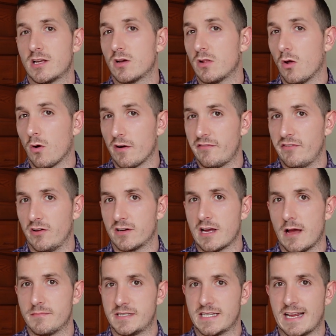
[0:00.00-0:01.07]
chlorophyll
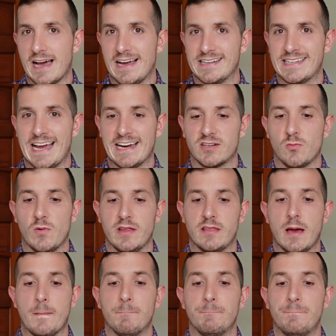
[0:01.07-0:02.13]
comes in contact with
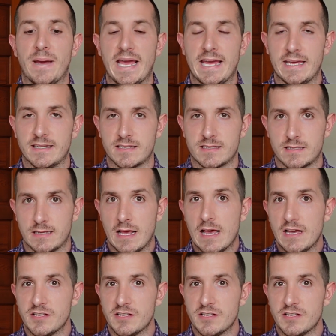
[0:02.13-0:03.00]
a base.